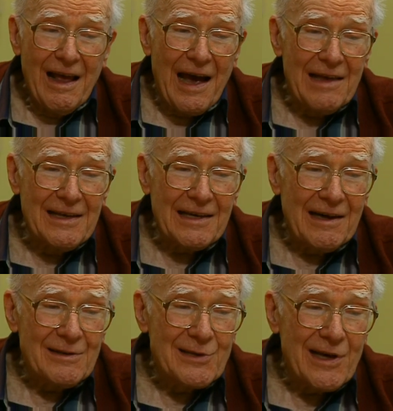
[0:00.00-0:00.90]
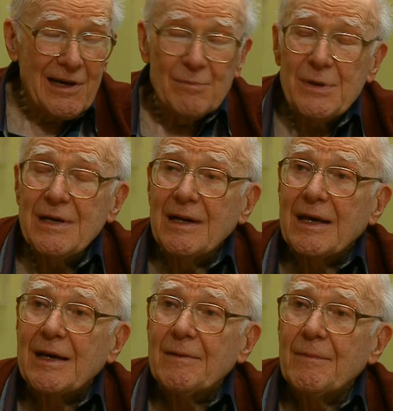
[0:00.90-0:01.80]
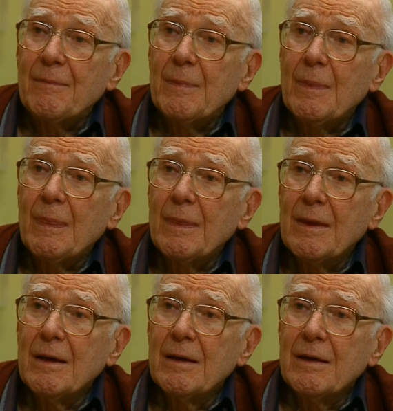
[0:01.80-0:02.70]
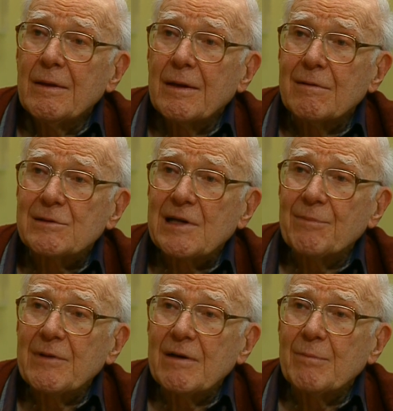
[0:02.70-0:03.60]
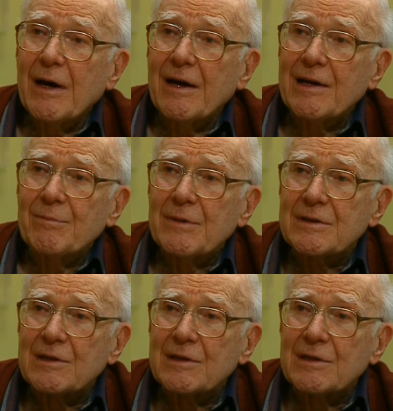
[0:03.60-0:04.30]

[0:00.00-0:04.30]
I think I'd say appealing. Mm -hmm. There was something about him that